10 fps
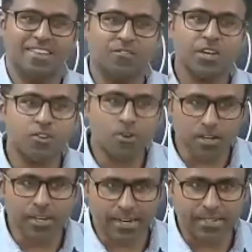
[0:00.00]
we
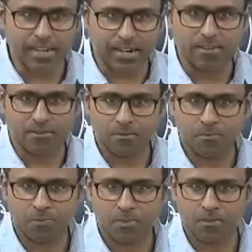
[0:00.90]
don't get that.
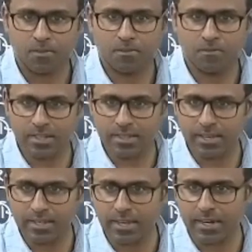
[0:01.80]
We
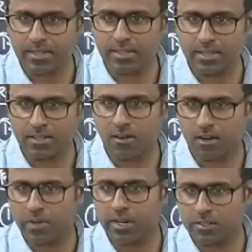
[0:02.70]
think that these are
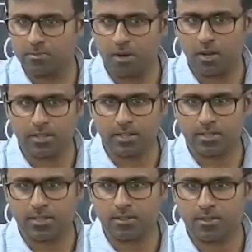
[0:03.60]
all very small
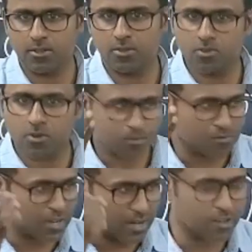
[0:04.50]
things. You know,
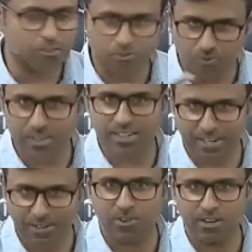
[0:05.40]
we live for
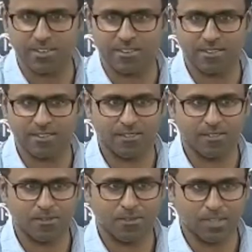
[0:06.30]
that only.
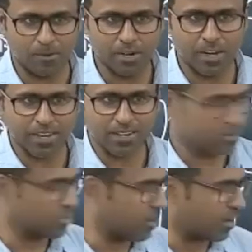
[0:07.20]
Somebody to
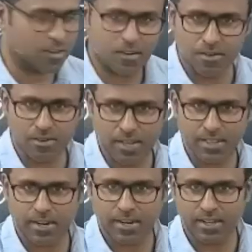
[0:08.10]
talk, no?
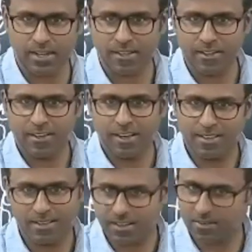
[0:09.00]
Adana
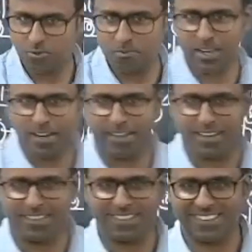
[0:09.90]
unmaya illaya?
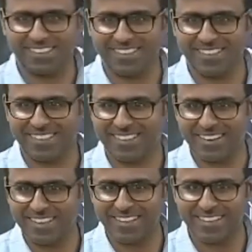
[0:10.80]

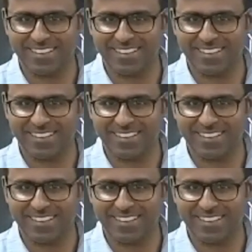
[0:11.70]
Illaya?